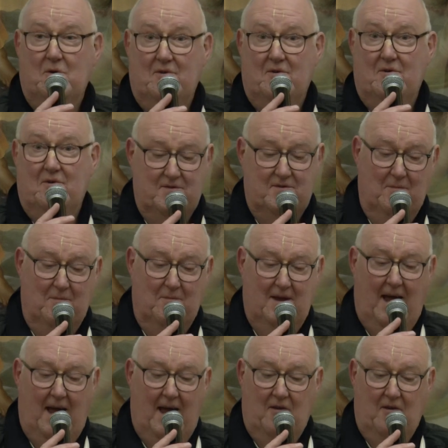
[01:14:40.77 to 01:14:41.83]
how time
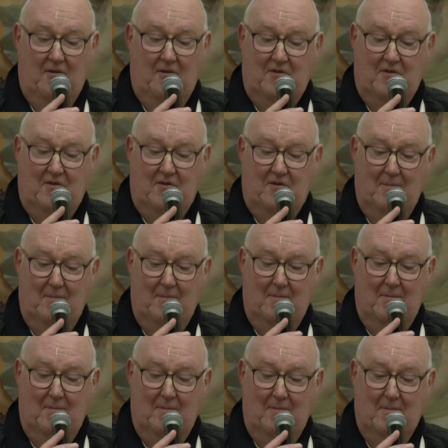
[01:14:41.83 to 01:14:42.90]
and space are managed
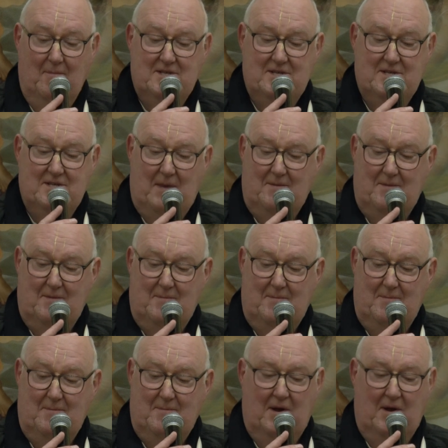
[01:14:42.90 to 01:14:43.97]
by the
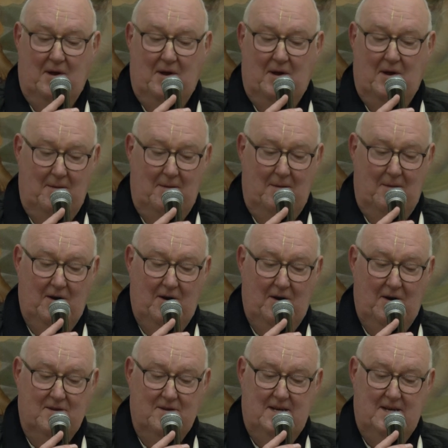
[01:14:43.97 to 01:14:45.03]
demigods,
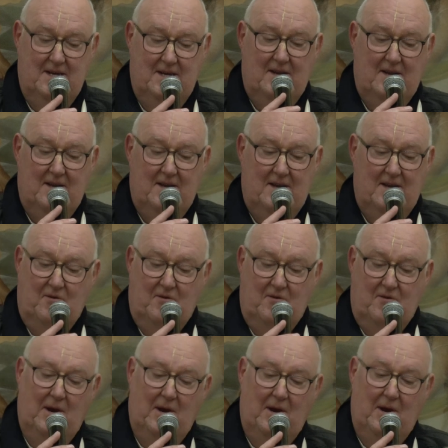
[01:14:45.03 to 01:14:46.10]
describing energies which
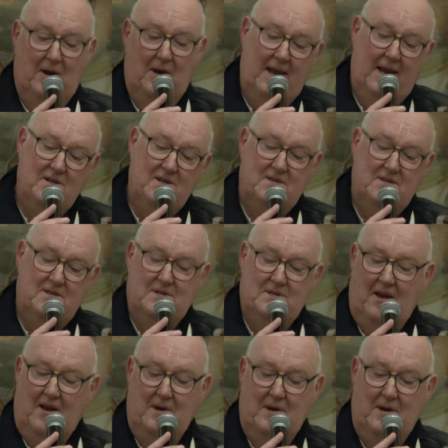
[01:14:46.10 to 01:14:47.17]
cannot be
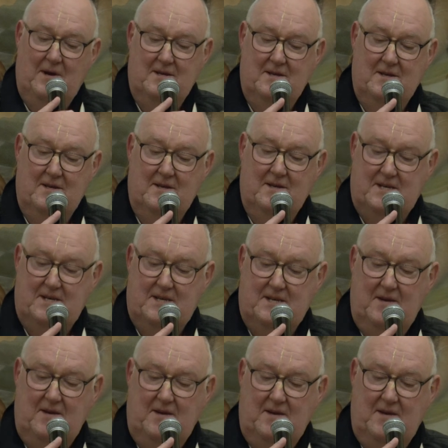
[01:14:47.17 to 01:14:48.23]
conceived, If you
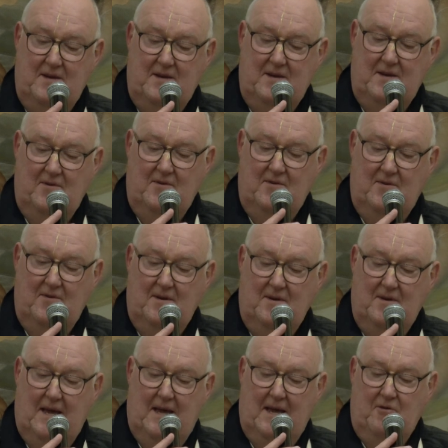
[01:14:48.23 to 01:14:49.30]
try to figure
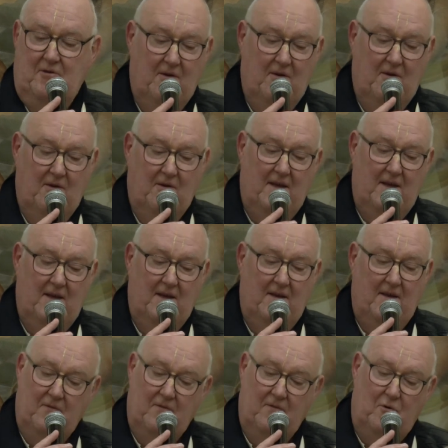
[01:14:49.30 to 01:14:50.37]
out the forms and
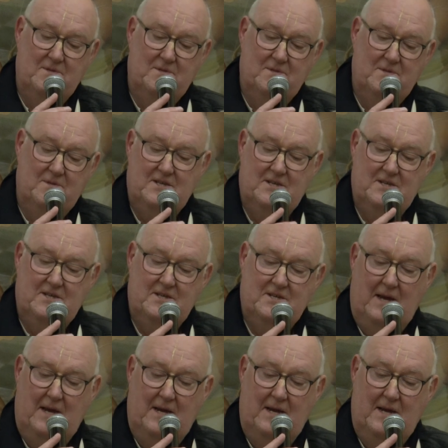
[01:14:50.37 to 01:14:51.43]
expansions of Vishnu,
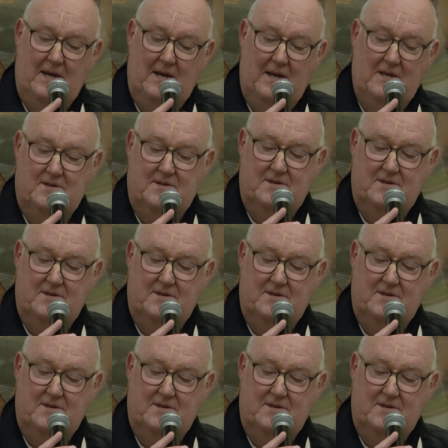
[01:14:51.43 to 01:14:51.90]
forget it.